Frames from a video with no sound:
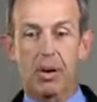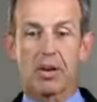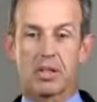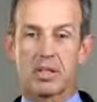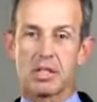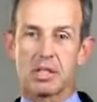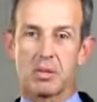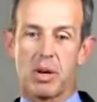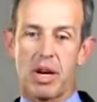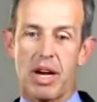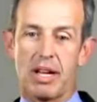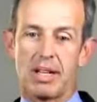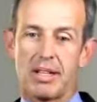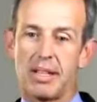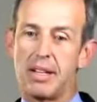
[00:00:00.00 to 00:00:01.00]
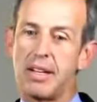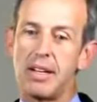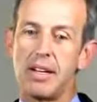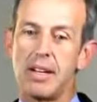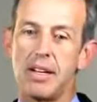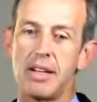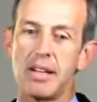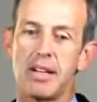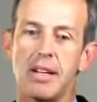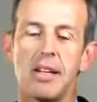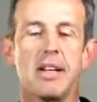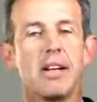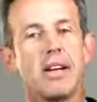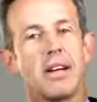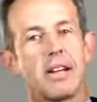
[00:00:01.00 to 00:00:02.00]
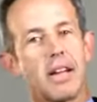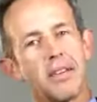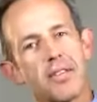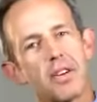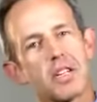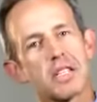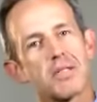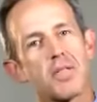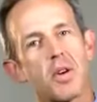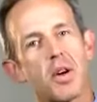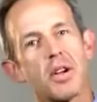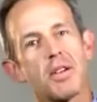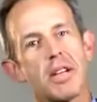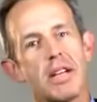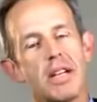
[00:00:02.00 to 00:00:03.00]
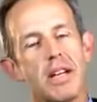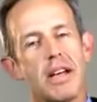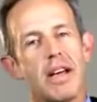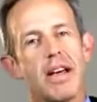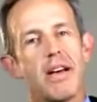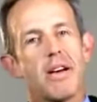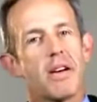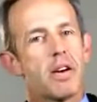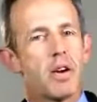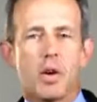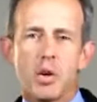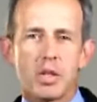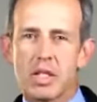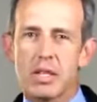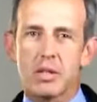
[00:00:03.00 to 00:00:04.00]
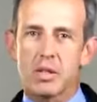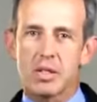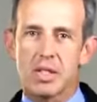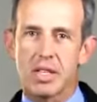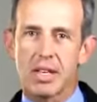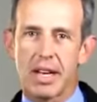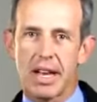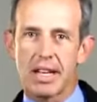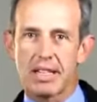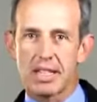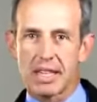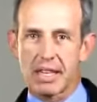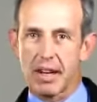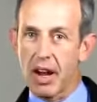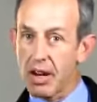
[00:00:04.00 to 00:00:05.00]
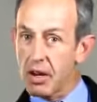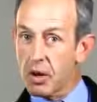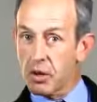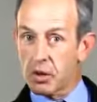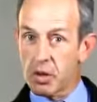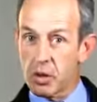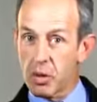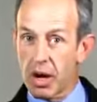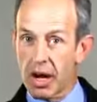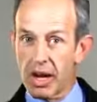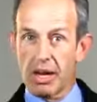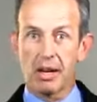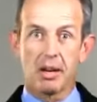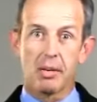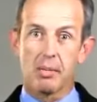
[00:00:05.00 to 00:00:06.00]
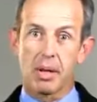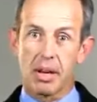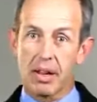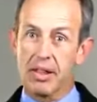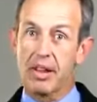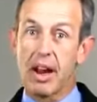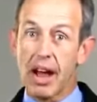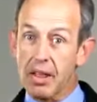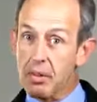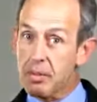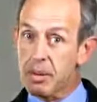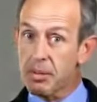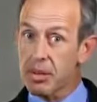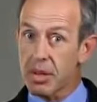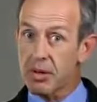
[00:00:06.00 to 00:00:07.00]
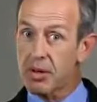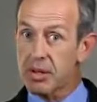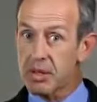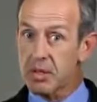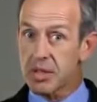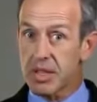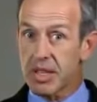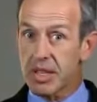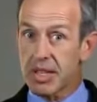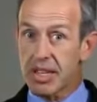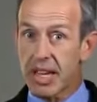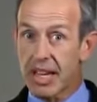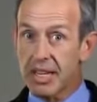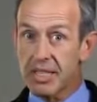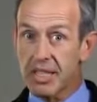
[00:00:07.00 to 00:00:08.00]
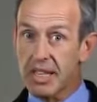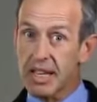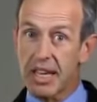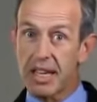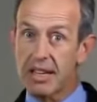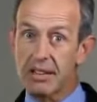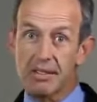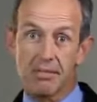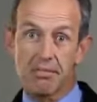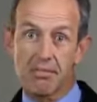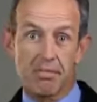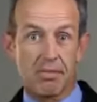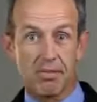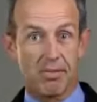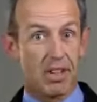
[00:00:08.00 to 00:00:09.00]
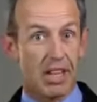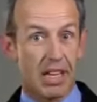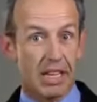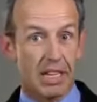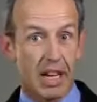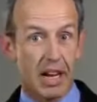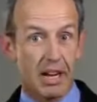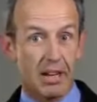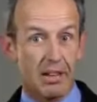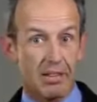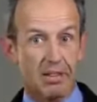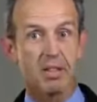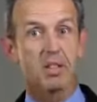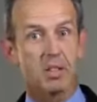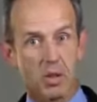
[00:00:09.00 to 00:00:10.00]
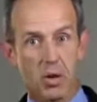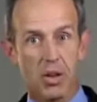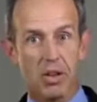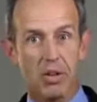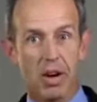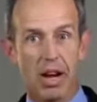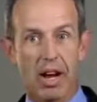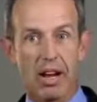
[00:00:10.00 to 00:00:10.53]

approach as well. Now, first of all, who's interested in aging? I know you are, but are there other people that are interested in aging and feeling young? Sure there